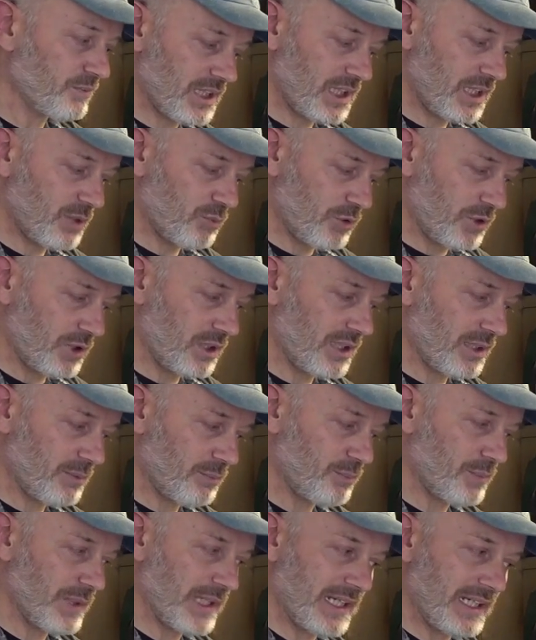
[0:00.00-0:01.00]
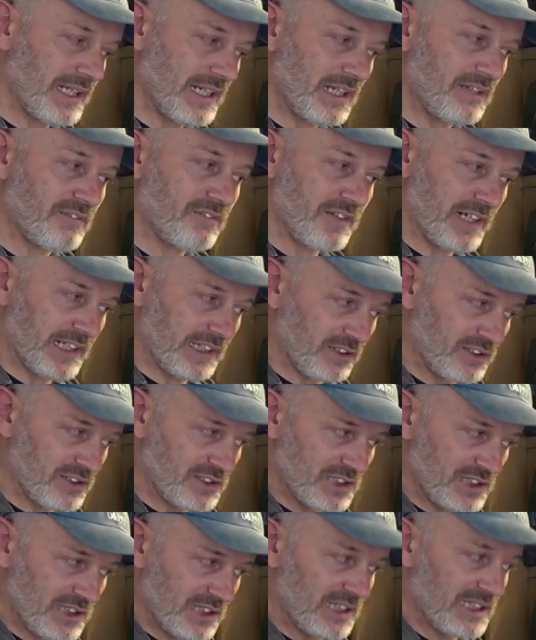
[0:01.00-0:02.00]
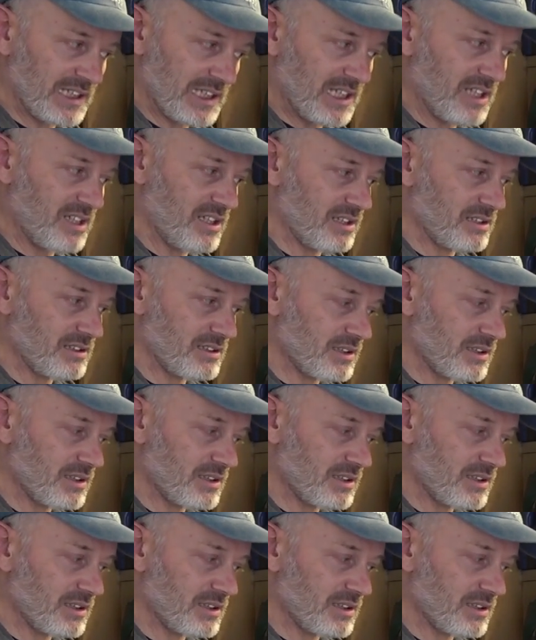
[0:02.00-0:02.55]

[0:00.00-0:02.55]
It will be in that final turnkey